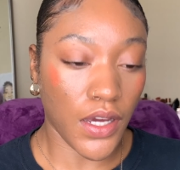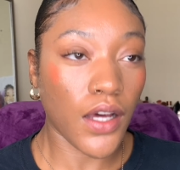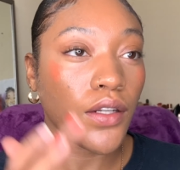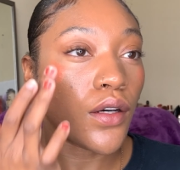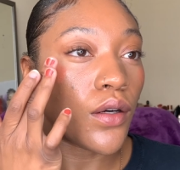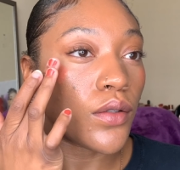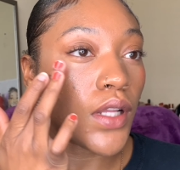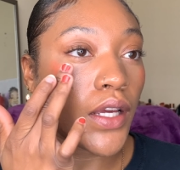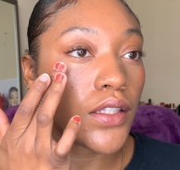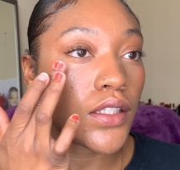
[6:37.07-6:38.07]
Y'all know,
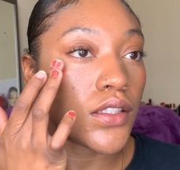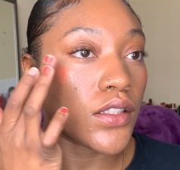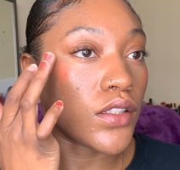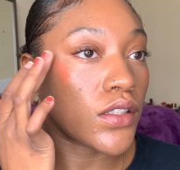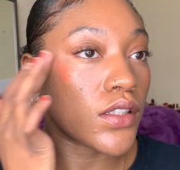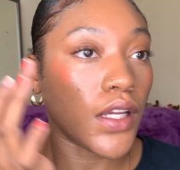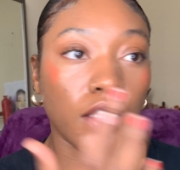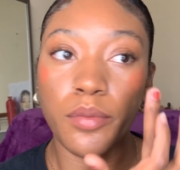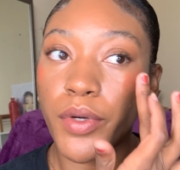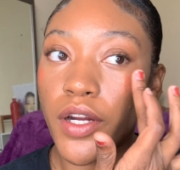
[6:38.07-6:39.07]
like, this is just, like,
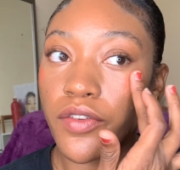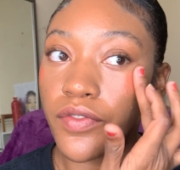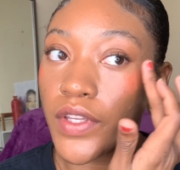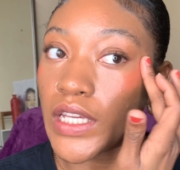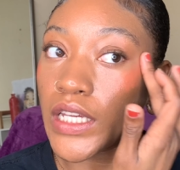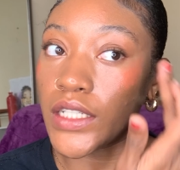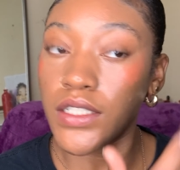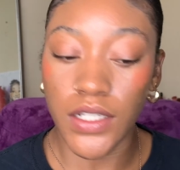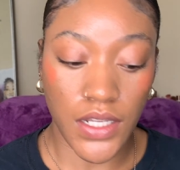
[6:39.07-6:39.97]
the perfect,